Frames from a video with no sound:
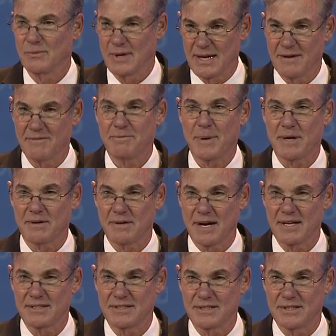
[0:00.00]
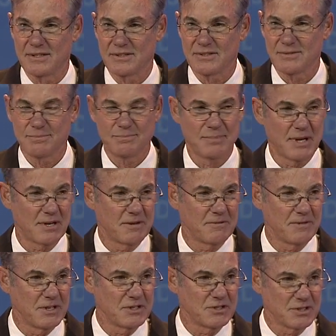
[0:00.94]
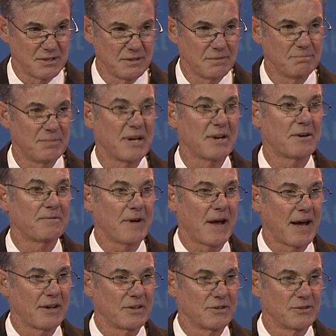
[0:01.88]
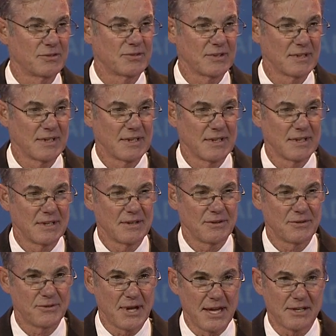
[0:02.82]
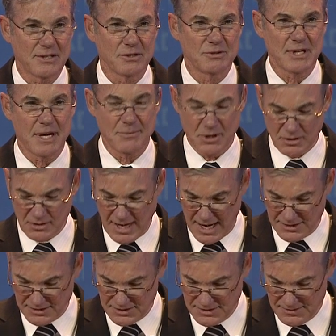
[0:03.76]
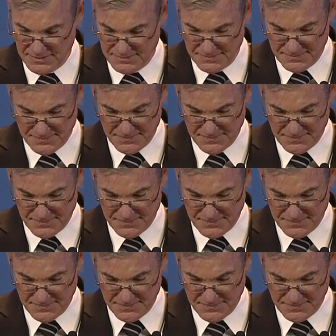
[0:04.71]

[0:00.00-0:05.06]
we have better ideas, better vision, better values. Thank you, Democrats.